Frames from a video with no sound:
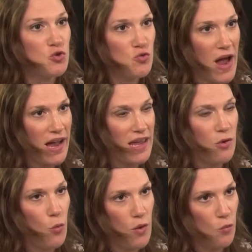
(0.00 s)

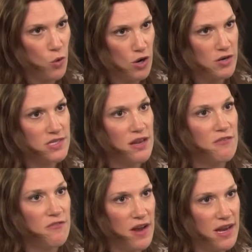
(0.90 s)
tracking what works and
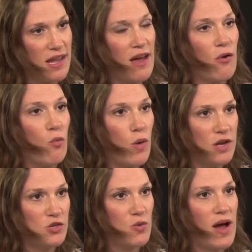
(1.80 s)
finding out
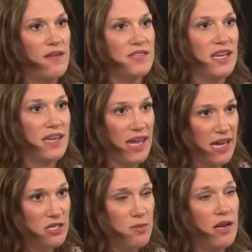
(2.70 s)
what drives
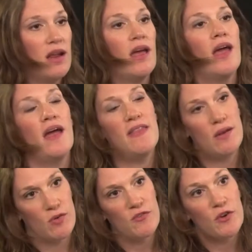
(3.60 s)
engagement and
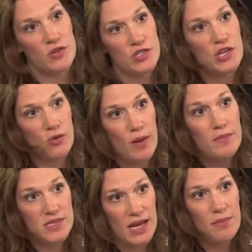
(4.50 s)
then referrals to your
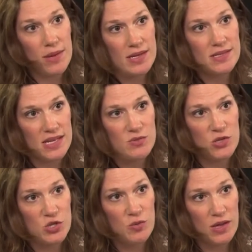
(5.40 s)
website, because that's
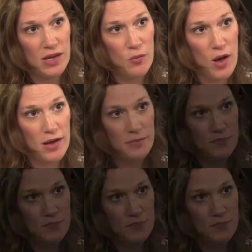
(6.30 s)
what you really want.